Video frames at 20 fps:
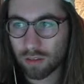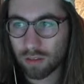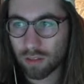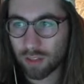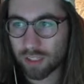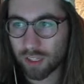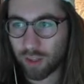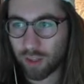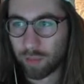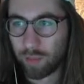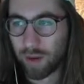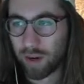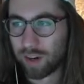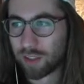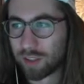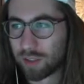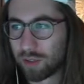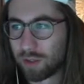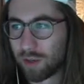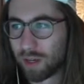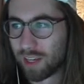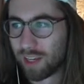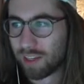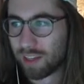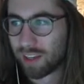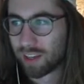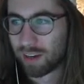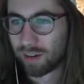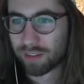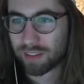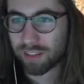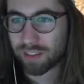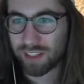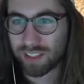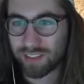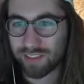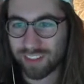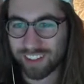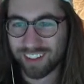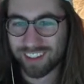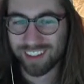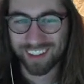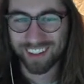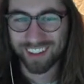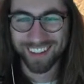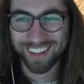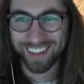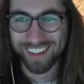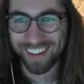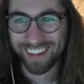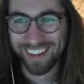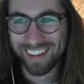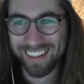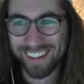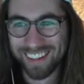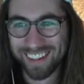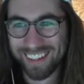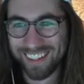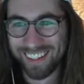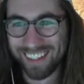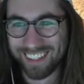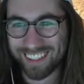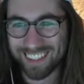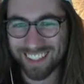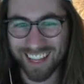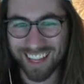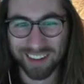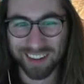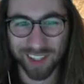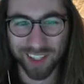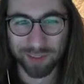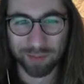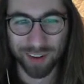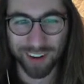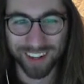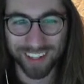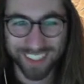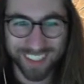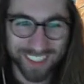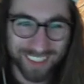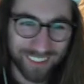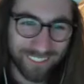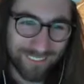Tell the parents to do a head count. That's fun. You slam on the brakes.